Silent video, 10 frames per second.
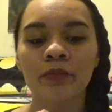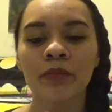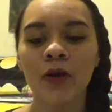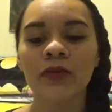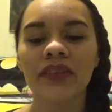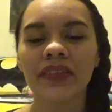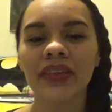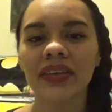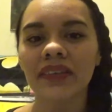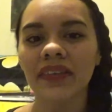
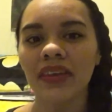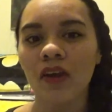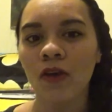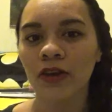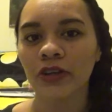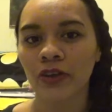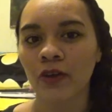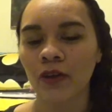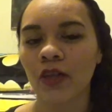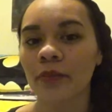posted the
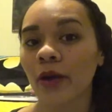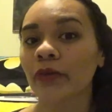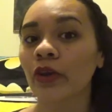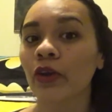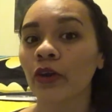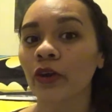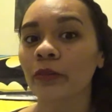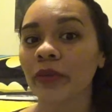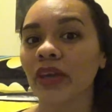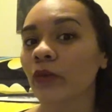article about her
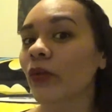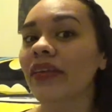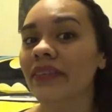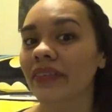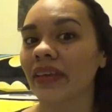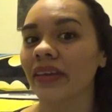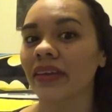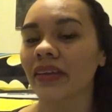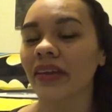being arrested